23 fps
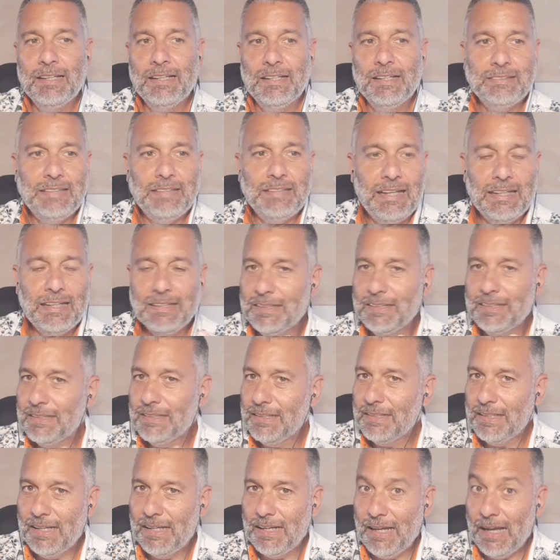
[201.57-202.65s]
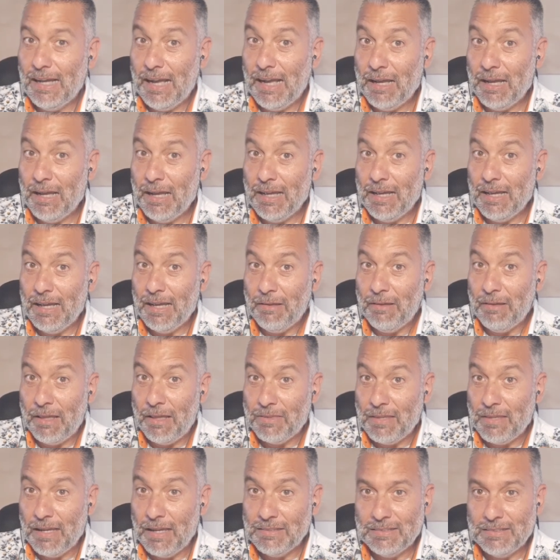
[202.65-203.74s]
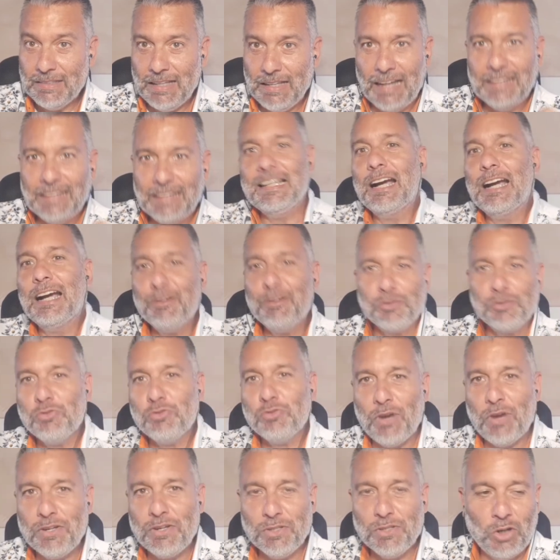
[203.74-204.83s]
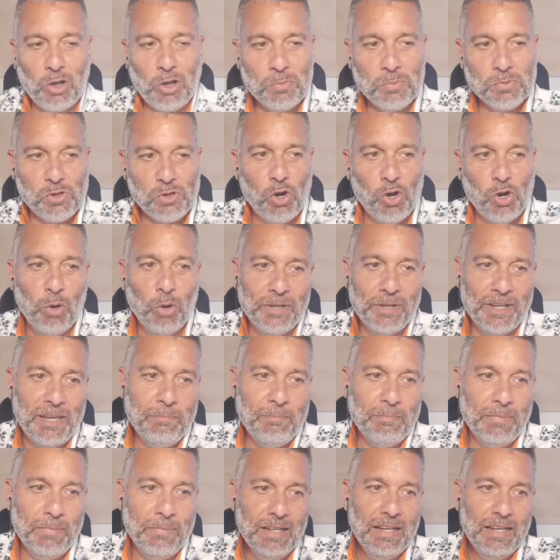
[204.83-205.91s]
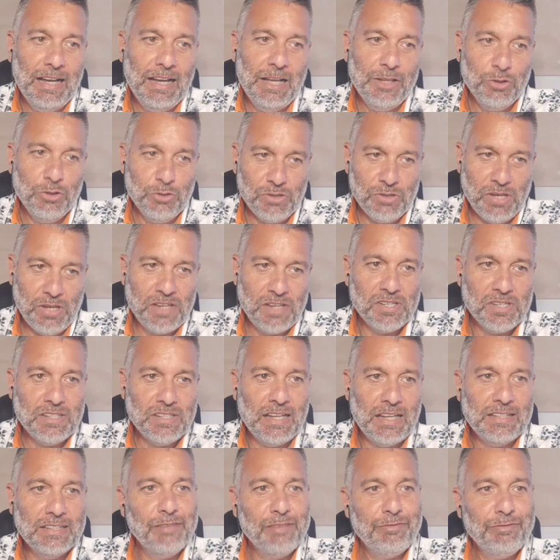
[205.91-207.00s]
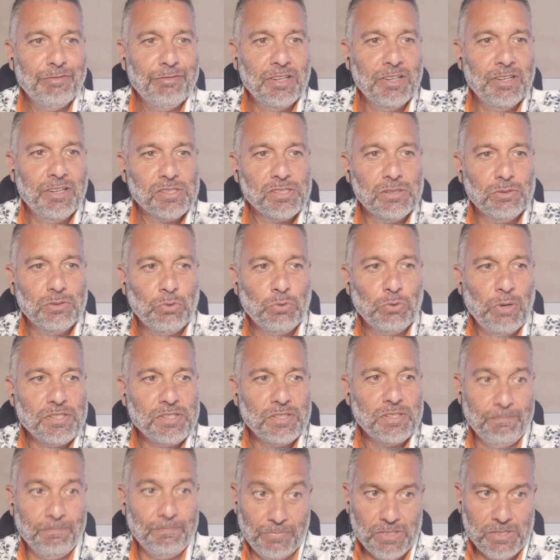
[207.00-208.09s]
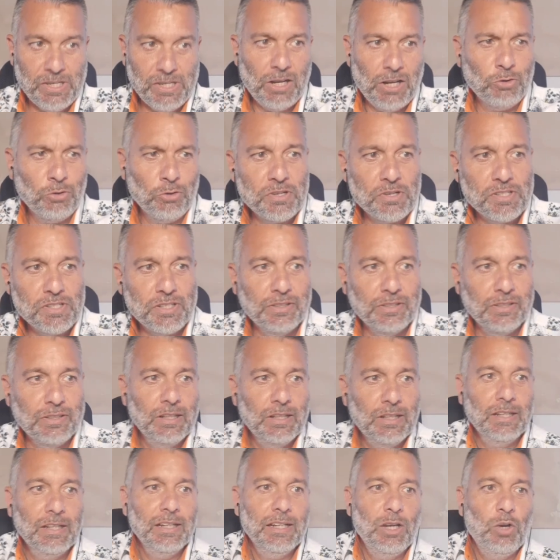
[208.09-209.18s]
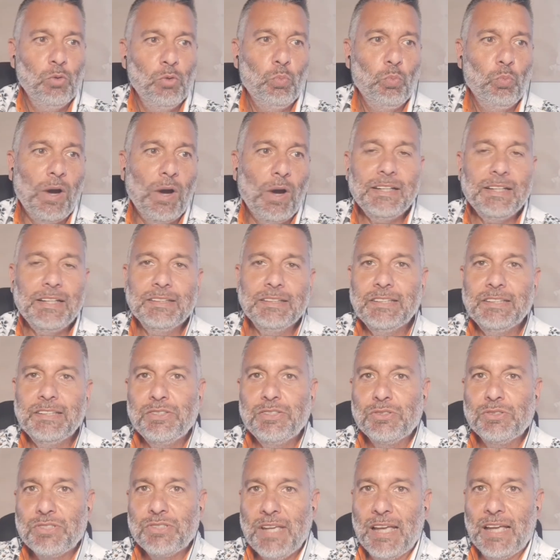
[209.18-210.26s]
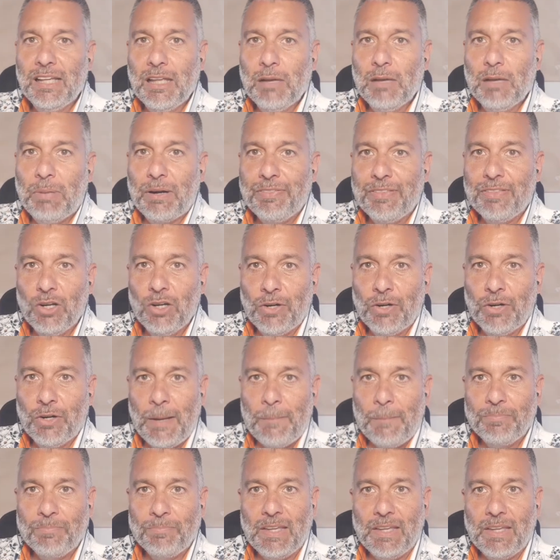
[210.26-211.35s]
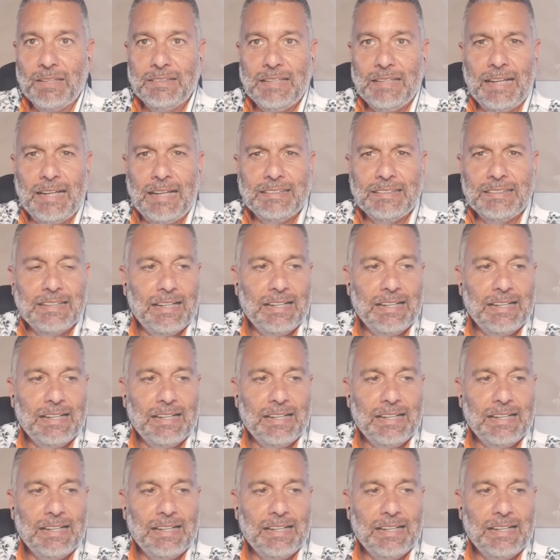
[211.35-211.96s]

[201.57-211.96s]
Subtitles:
then a dark frustration comes over him, and you sensed that in the first question. Second question: why did you tell Barcelona that